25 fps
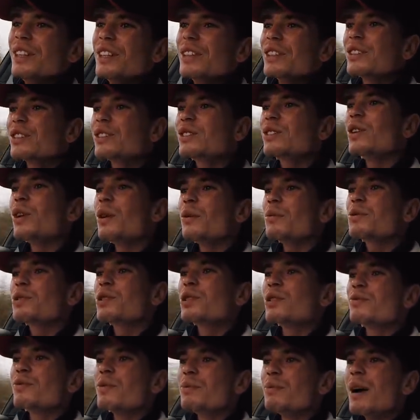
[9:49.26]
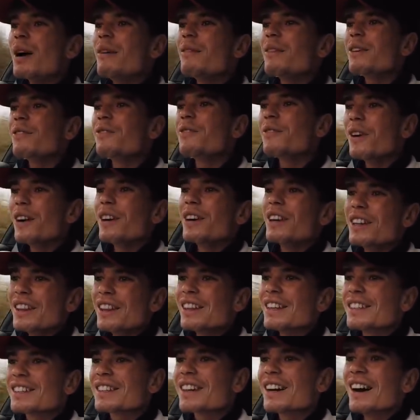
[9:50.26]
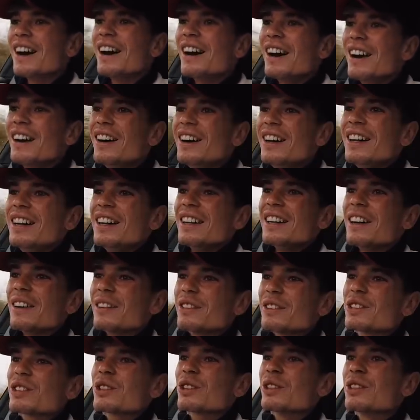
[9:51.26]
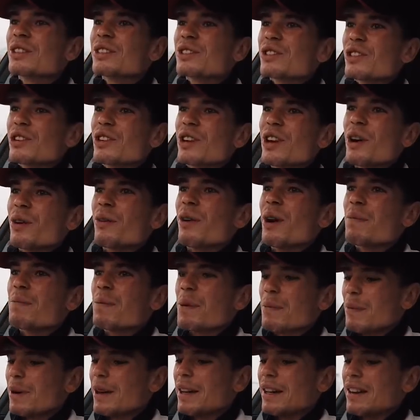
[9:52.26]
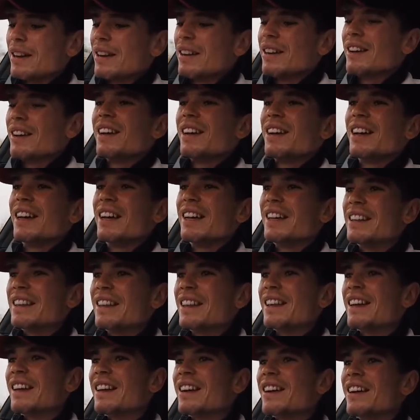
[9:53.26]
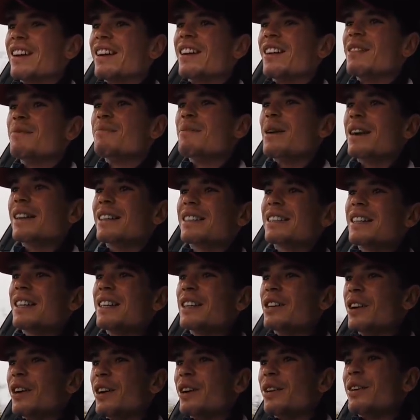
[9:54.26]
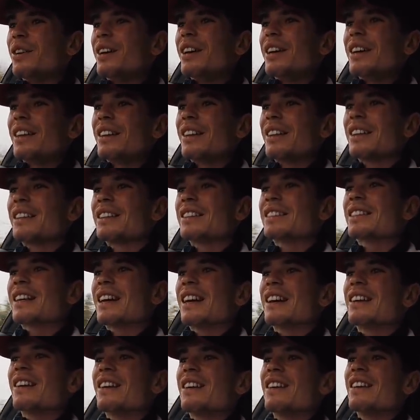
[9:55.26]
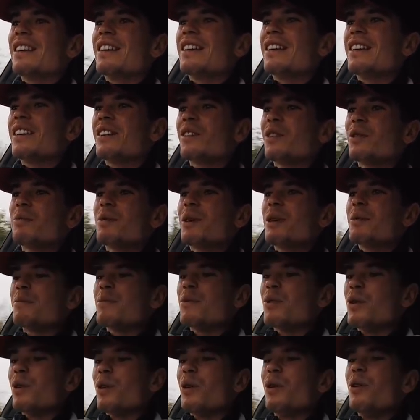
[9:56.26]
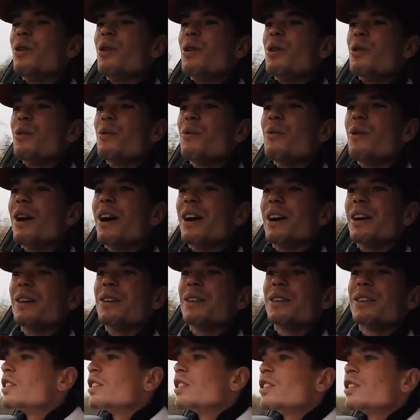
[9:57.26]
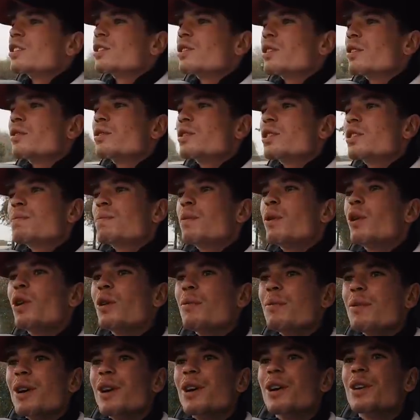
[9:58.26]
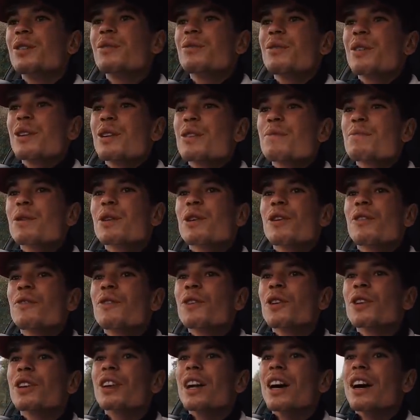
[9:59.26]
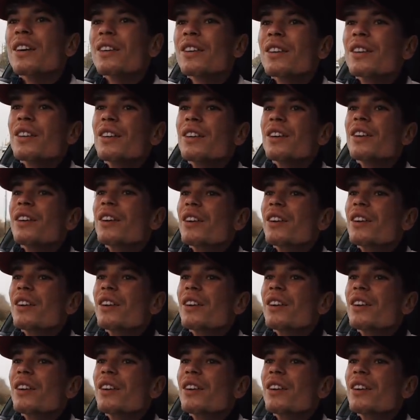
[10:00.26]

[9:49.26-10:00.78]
stops you from having fun in this car. Now, as soon as you go up a bit, in the Manettino, things get a little bit more wild. So in sport mode, when you put your foot down,